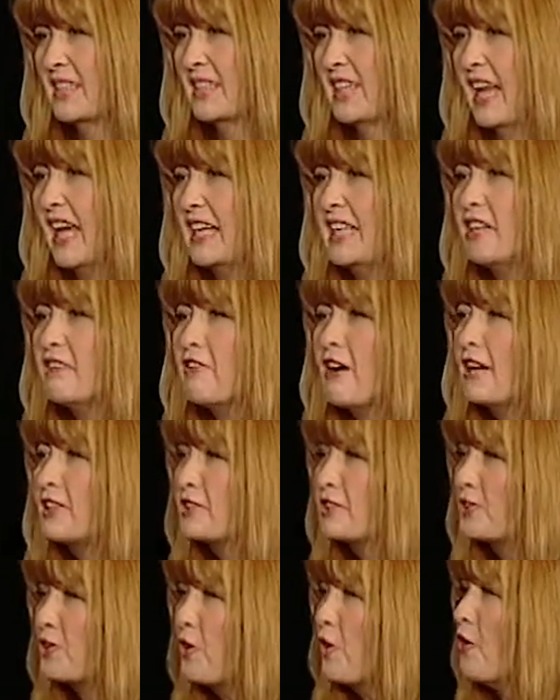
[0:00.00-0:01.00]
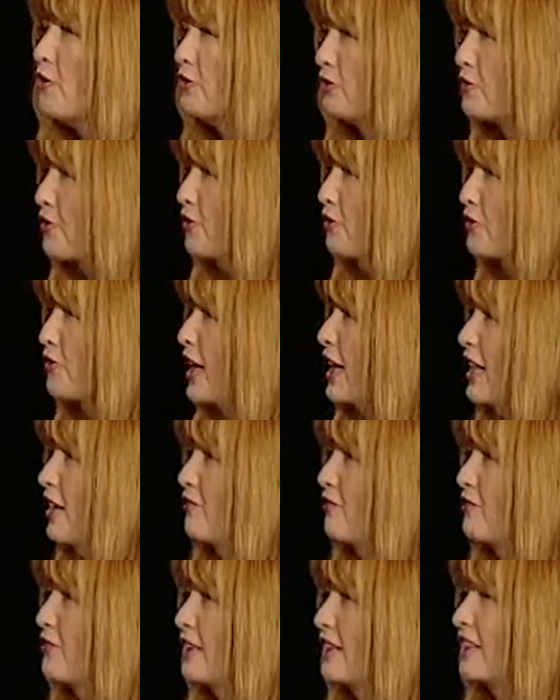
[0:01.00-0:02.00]
And he went to the owner of the
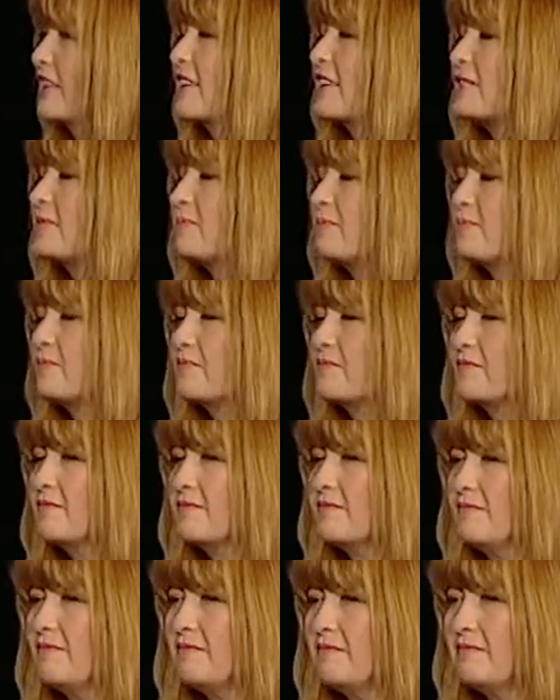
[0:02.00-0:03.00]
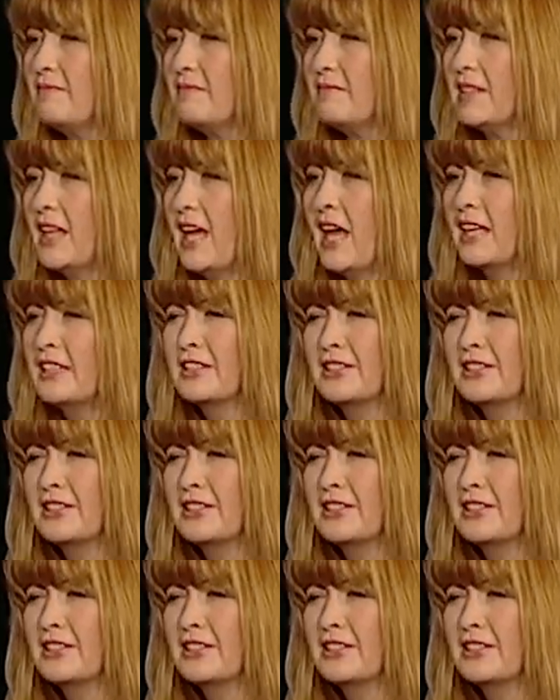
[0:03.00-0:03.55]
elephant and